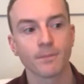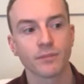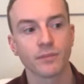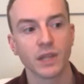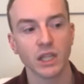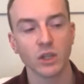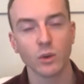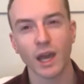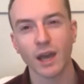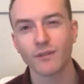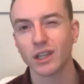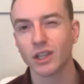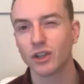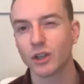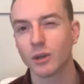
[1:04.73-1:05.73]
that you have
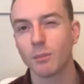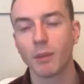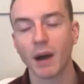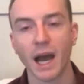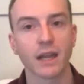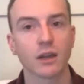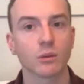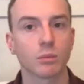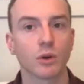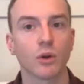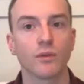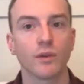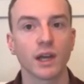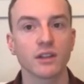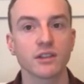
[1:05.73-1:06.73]
a good buyer
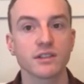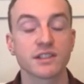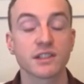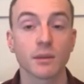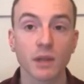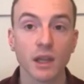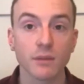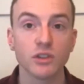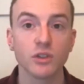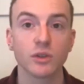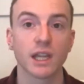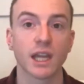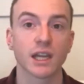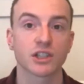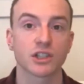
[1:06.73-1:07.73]
profile, sometimes you
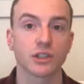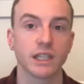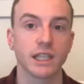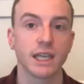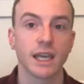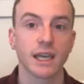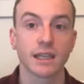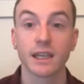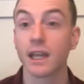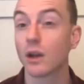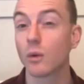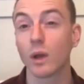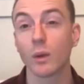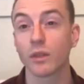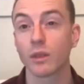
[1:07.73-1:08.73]
can actually get
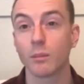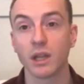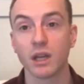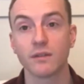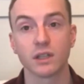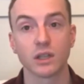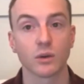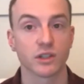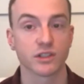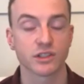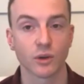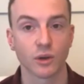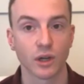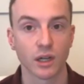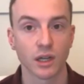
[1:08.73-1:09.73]
away with a bit of a lower
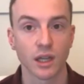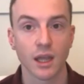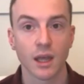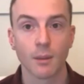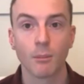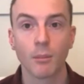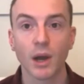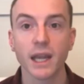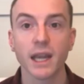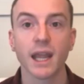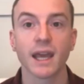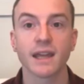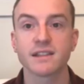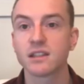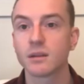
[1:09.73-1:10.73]
score. But
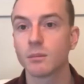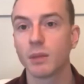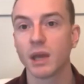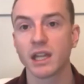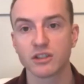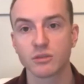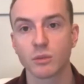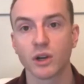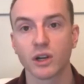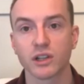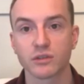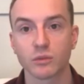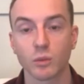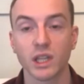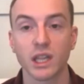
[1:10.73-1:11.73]
as some
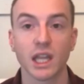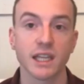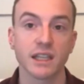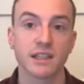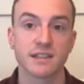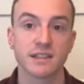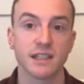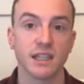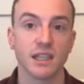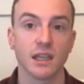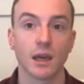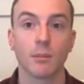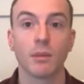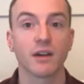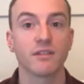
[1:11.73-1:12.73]
benchmarks, we like to see
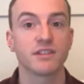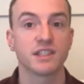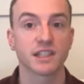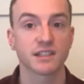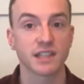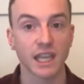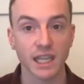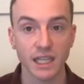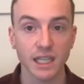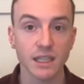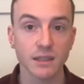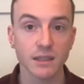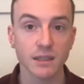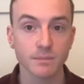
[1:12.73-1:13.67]
above 680.